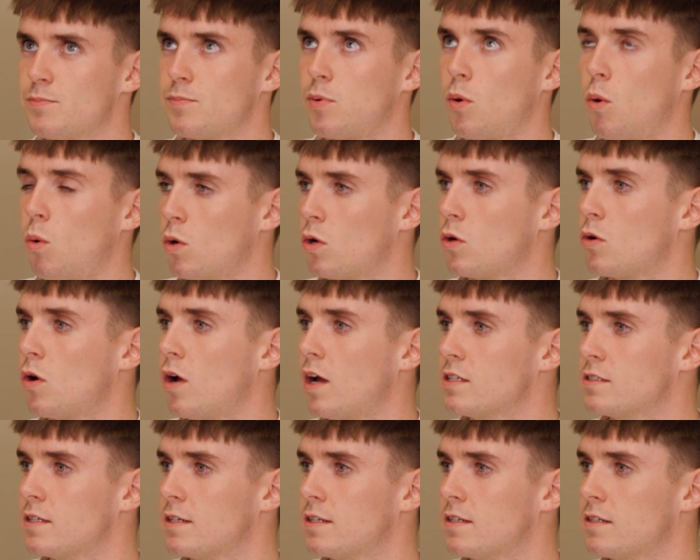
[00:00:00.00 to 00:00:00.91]

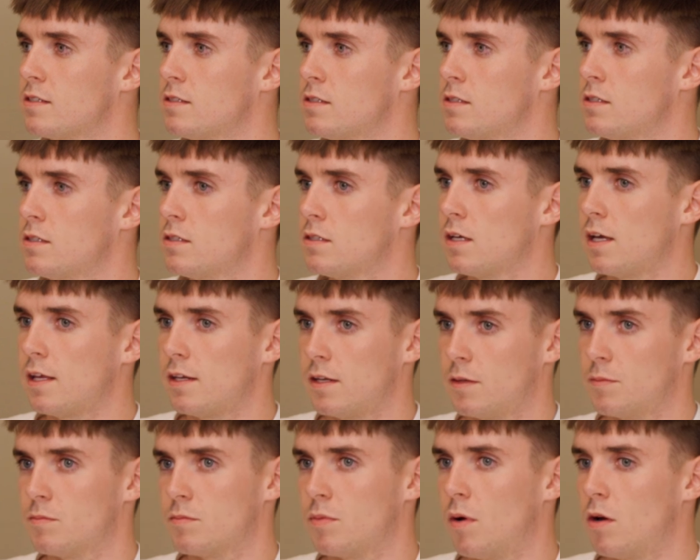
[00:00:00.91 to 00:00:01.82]
polarizing in
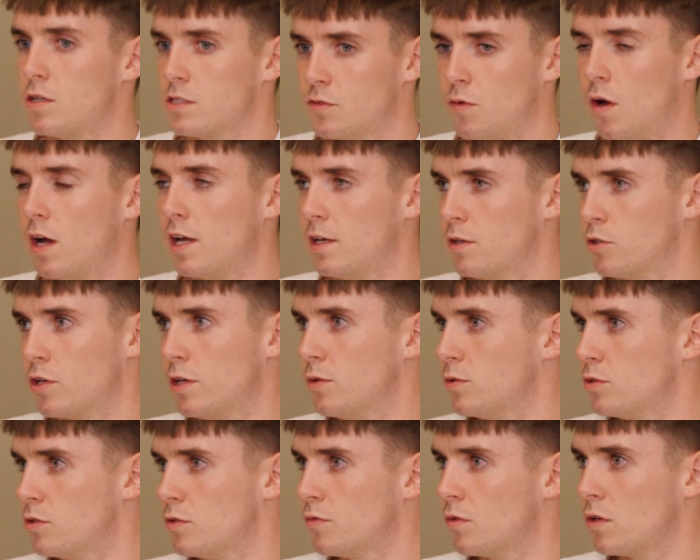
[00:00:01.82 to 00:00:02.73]
a positive. I agree
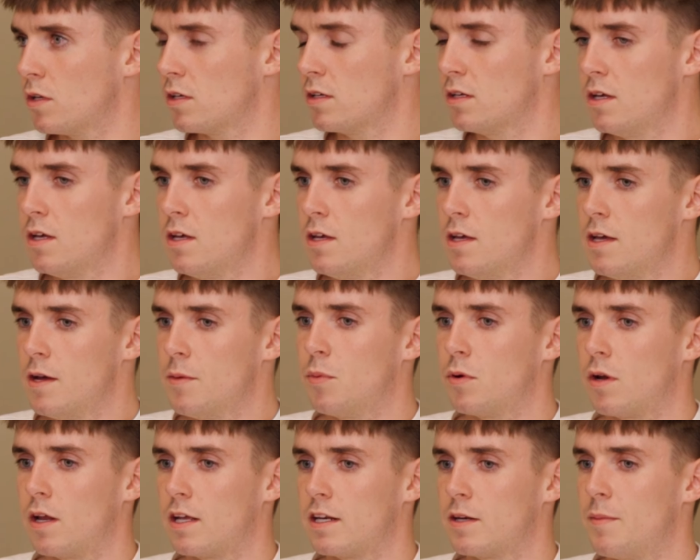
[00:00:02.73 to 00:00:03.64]
with you fully.
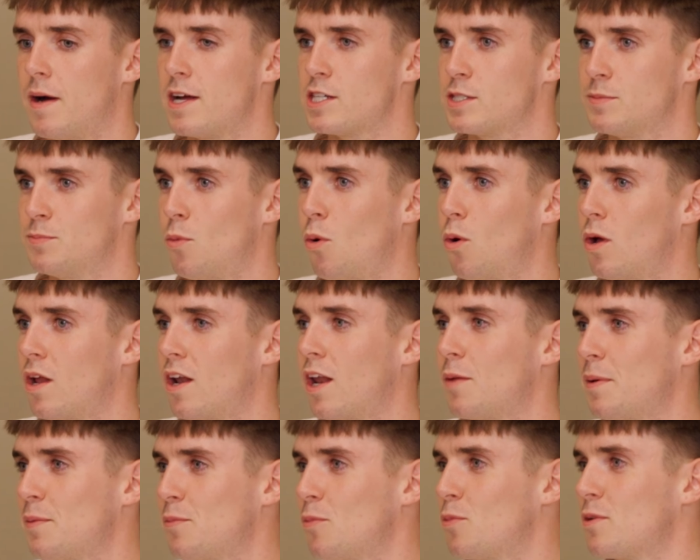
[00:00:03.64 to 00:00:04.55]
But I'd imagine a lot
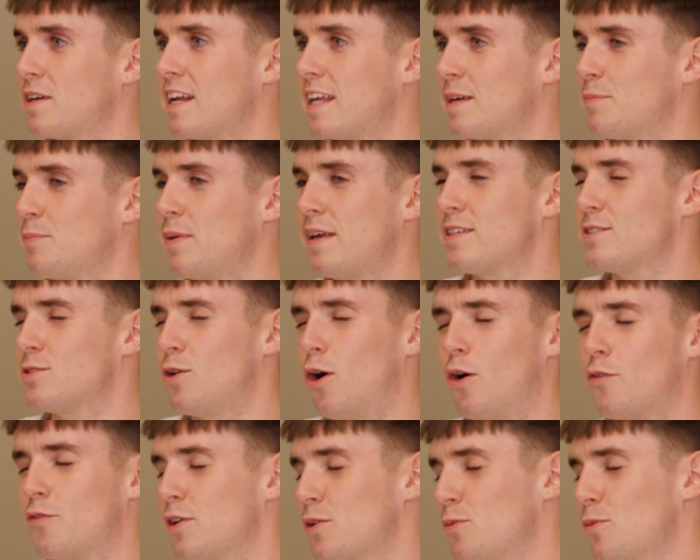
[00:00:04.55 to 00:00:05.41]
of people would get like pissed off, or